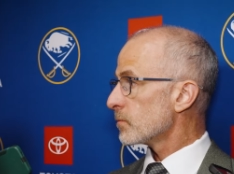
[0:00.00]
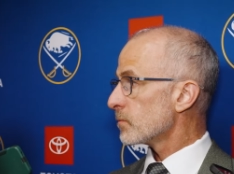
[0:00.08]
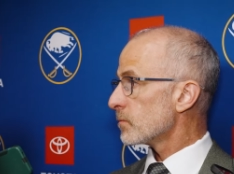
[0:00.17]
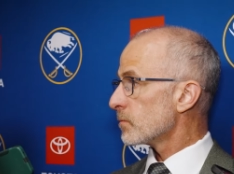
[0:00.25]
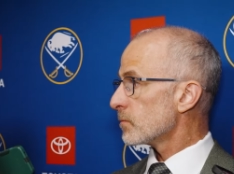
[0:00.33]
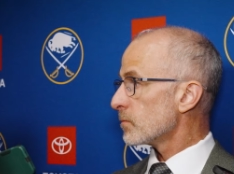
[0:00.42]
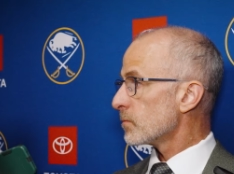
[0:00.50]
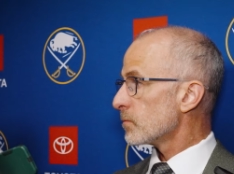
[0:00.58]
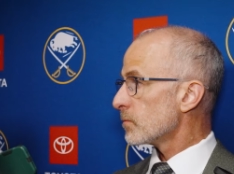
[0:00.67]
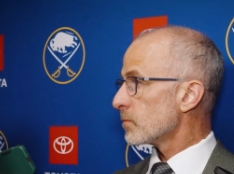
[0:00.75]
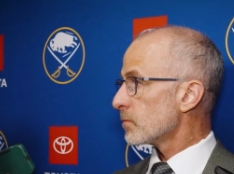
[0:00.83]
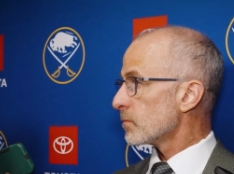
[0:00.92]
they said,
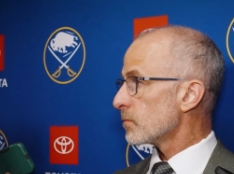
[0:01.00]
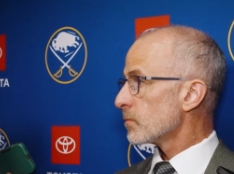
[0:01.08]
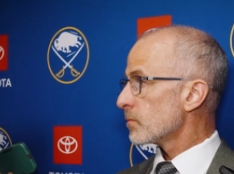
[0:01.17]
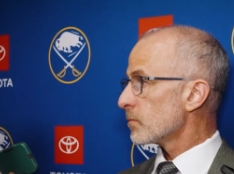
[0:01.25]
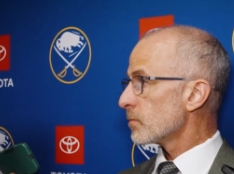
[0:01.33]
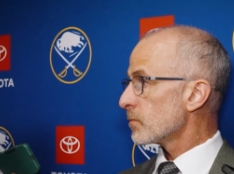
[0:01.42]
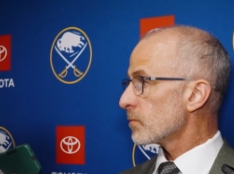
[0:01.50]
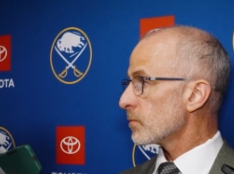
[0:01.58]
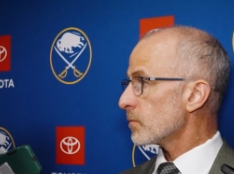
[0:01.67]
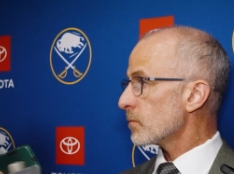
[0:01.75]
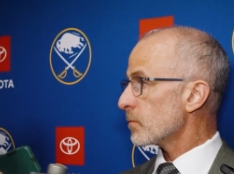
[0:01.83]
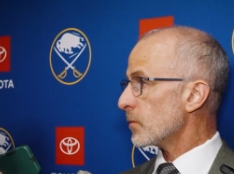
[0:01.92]
since 8, 9, 10 years
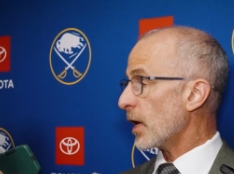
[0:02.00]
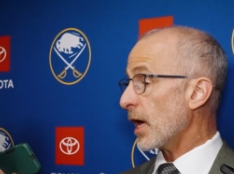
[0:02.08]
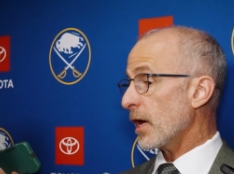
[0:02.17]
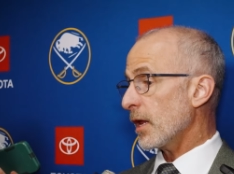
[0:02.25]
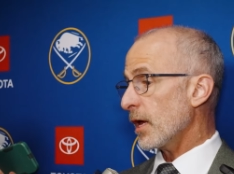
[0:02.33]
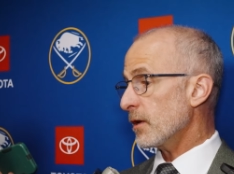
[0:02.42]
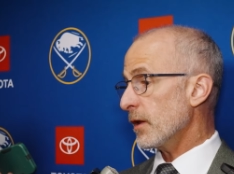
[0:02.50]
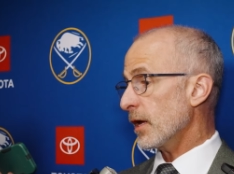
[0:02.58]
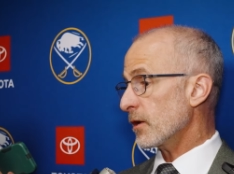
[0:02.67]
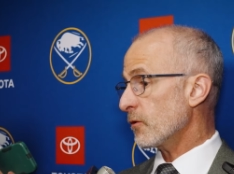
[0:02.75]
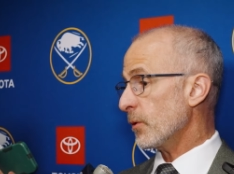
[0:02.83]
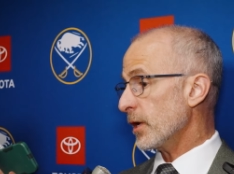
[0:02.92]
old. Yeah, and
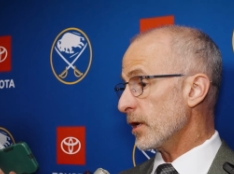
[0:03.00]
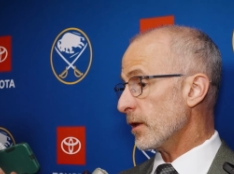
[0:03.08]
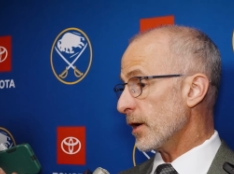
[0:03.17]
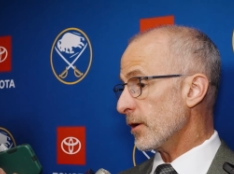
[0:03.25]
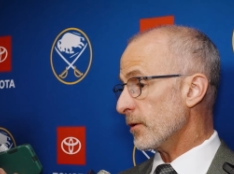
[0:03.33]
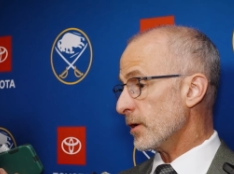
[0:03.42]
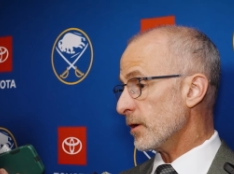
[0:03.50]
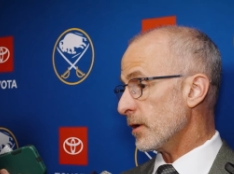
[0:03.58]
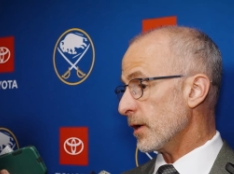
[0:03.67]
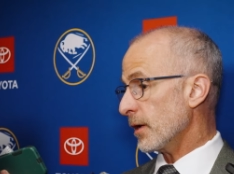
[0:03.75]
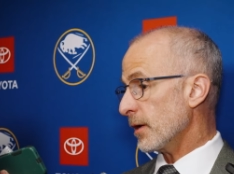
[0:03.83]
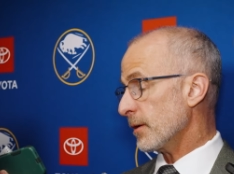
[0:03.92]
Ed Quinn in there, and
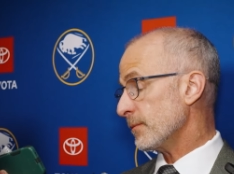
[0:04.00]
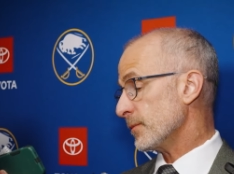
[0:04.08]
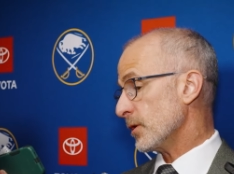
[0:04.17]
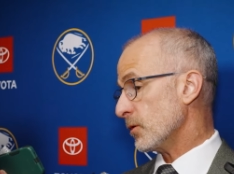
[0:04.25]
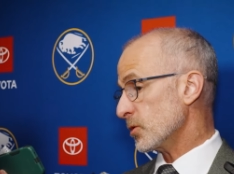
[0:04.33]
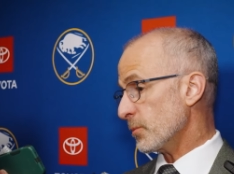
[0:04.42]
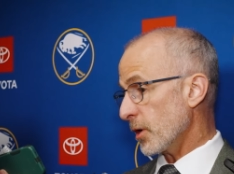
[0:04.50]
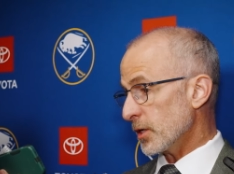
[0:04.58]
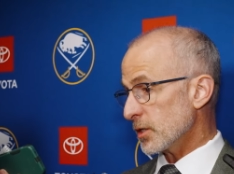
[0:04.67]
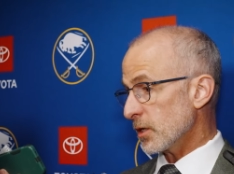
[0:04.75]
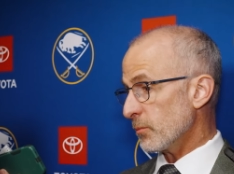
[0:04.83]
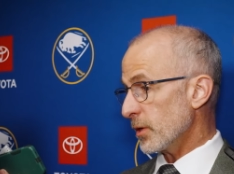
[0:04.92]
he knows
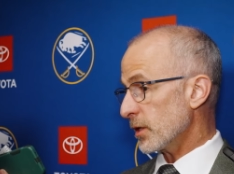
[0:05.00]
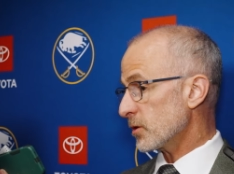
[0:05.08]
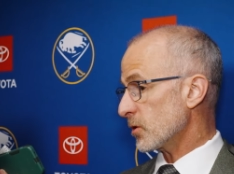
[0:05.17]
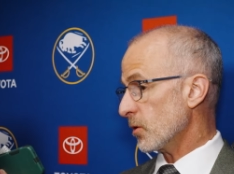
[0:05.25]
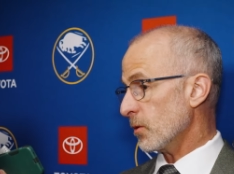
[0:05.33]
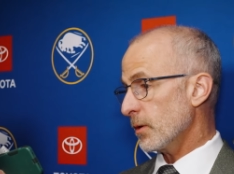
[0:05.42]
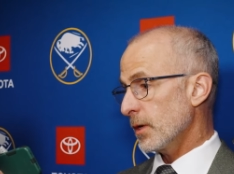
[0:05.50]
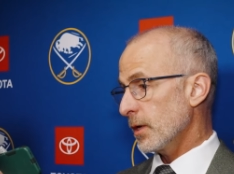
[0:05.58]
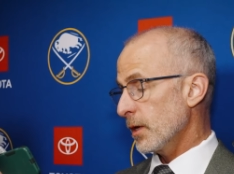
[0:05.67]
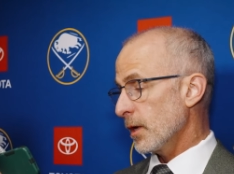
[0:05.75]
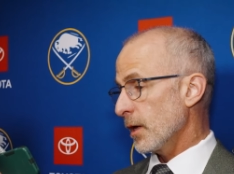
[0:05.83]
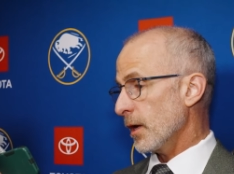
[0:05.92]
Bryson a bit, so
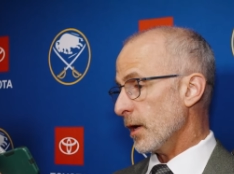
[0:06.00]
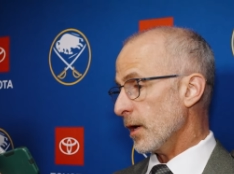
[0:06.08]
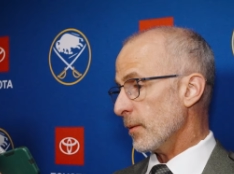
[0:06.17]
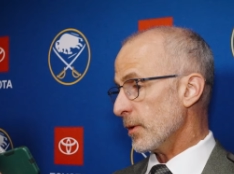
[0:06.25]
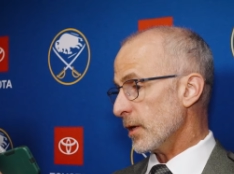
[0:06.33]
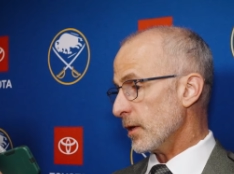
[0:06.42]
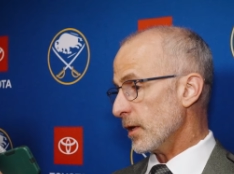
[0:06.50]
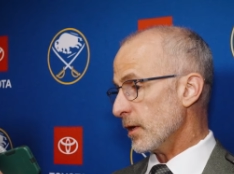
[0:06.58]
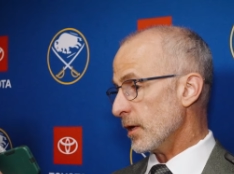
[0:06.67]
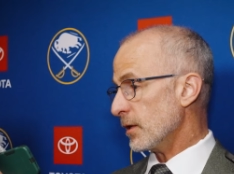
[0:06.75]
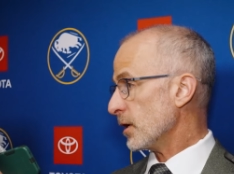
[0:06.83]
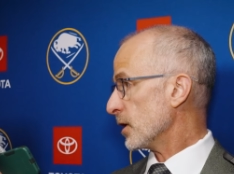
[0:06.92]

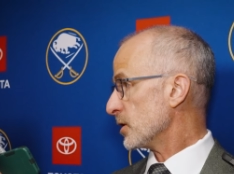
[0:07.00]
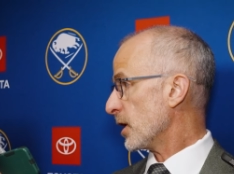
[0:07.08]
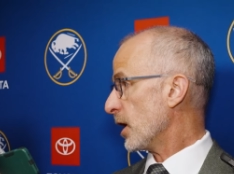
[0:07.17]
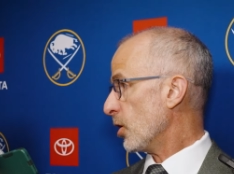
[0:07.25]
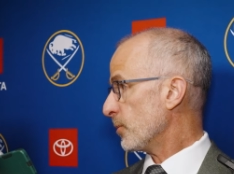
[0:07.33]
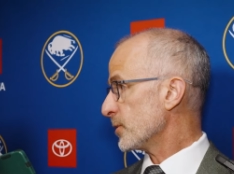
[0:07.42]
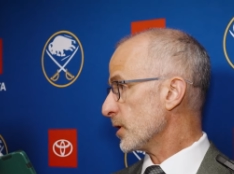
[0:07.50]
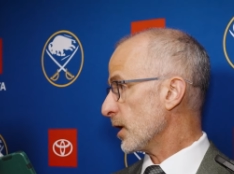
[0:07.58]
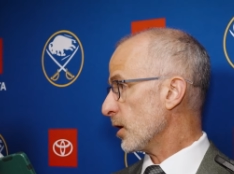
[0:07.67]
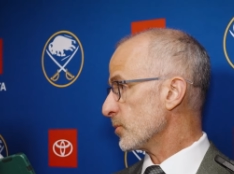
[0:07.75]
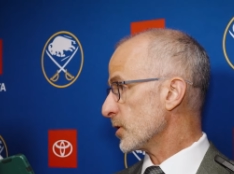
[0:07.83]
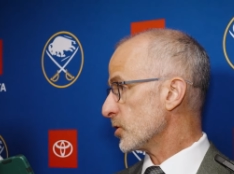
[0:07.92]
it does. It helps. It
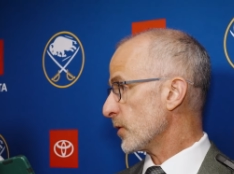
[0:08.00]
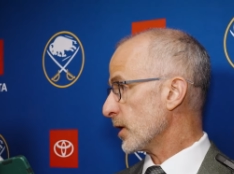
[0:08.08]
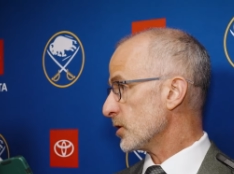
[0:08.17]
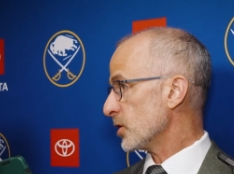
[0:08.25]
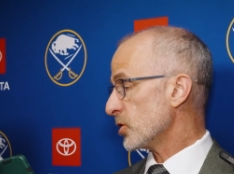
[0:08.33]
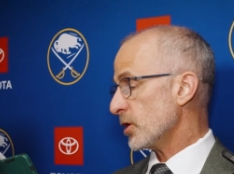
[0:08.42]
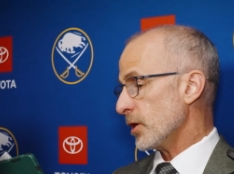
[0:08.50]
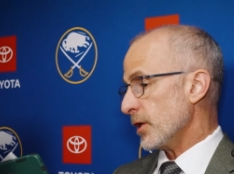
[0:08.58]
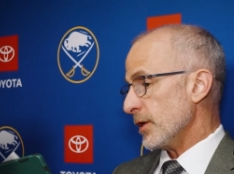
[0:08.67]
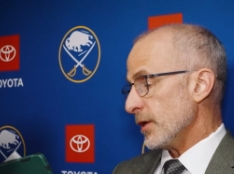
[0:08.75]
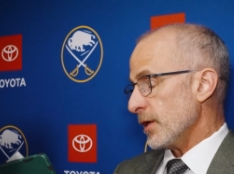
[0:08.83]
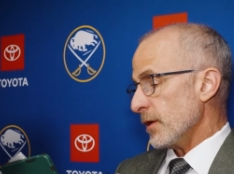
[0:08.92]
helps the transition. And
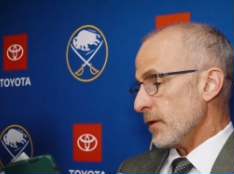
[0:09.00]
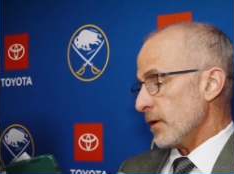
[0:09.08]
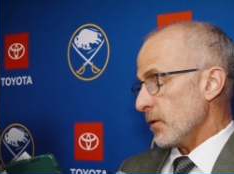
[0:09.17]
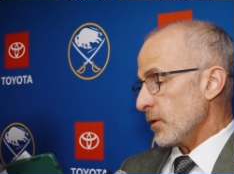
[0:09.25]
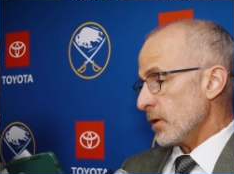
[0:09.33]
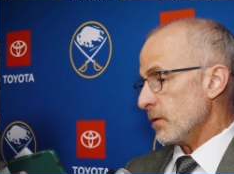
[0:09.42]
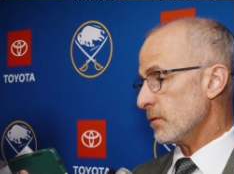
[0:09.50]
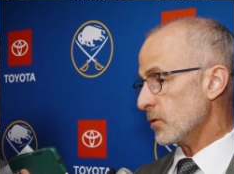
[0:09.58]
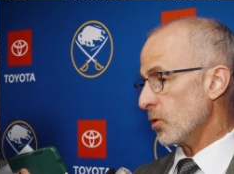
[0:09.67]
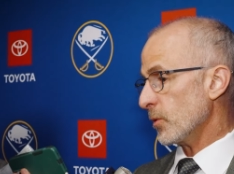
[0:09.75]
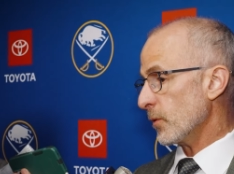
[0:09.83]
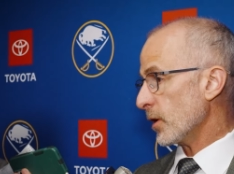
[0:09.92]
he, you know, he
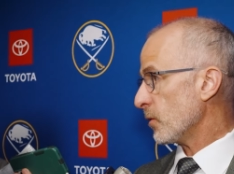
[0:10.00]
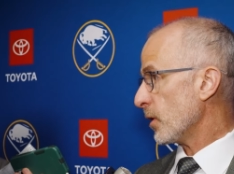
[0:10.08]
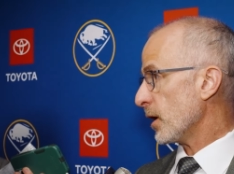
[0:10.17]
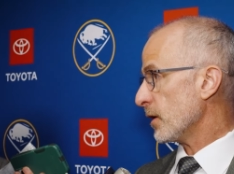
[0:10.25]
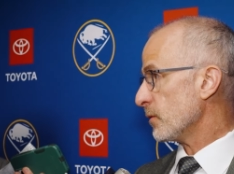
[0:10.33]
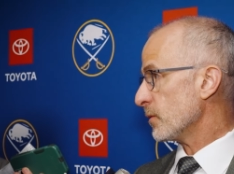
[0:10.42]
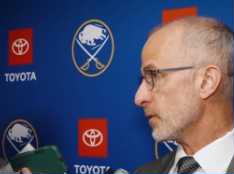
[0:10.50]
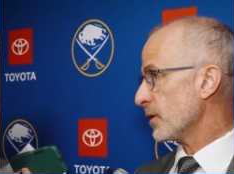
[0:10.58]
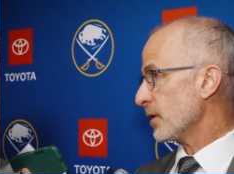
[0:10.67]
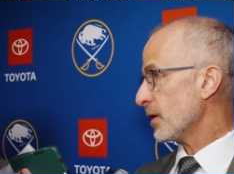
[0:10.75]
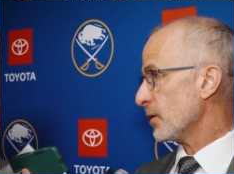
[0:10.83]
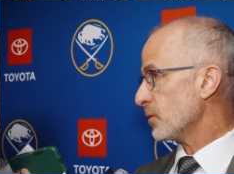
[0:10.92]
told me right away
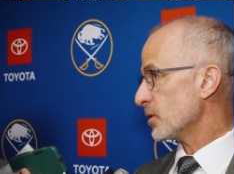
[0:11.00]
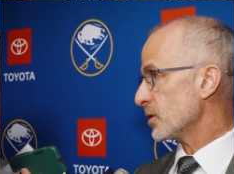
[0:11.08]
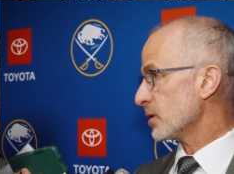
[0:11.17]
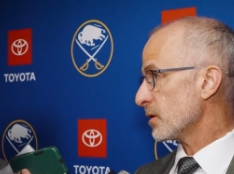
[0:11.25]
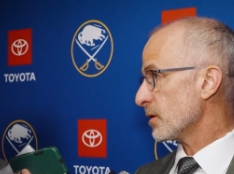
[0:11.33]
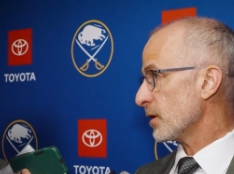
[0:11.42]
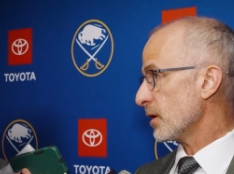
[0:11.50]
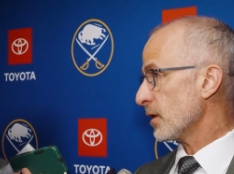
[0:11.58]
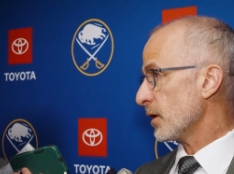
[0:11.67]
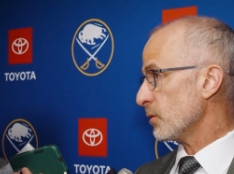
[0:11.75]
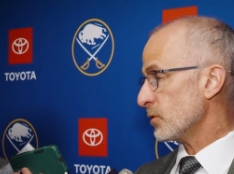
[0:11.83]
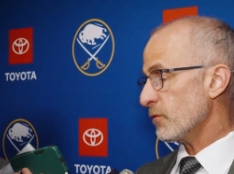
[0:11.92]
he was
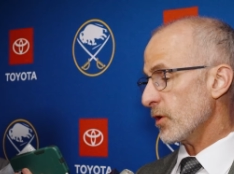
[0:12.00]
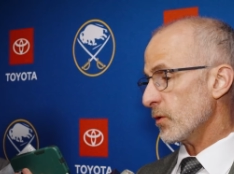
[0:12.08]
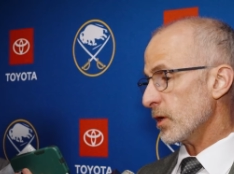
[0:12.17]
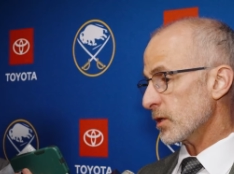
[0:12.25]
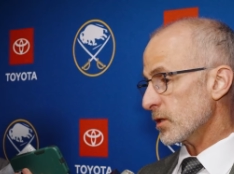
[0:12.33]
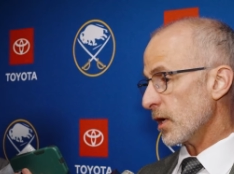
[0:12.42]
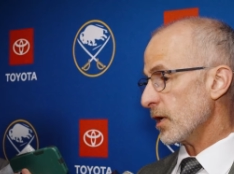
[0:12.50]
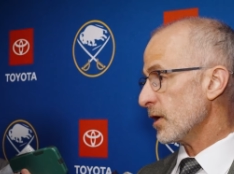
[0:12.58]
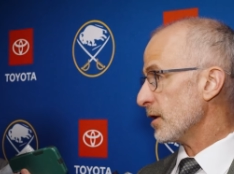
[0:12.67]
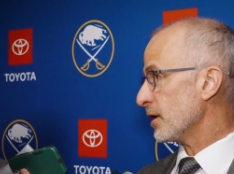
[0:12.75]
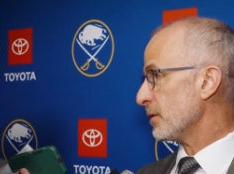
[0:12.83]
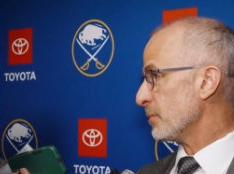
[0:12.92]
very
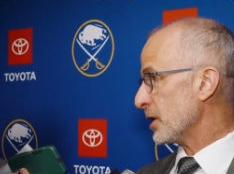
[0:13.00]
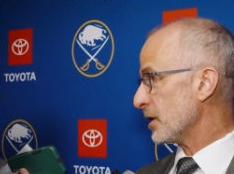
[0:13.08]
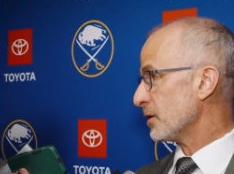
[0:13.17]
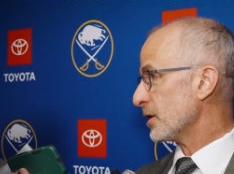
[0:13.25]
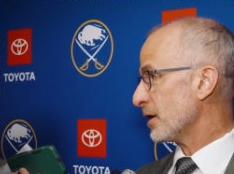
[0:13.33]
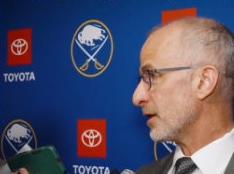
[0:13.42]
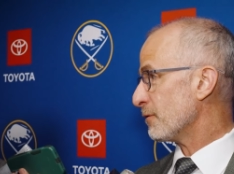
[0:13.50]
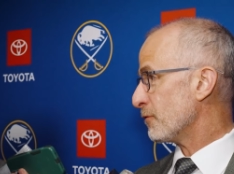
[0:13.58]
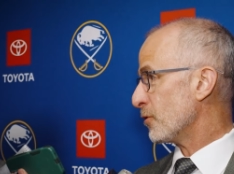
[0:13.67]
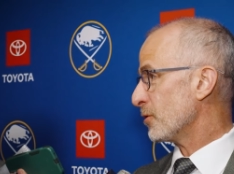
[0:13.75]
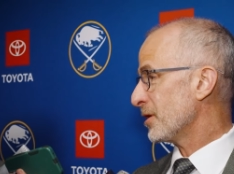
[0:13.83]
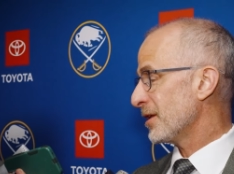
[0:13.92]
excited immediately on the
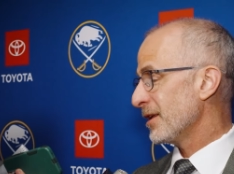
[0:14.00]
phone.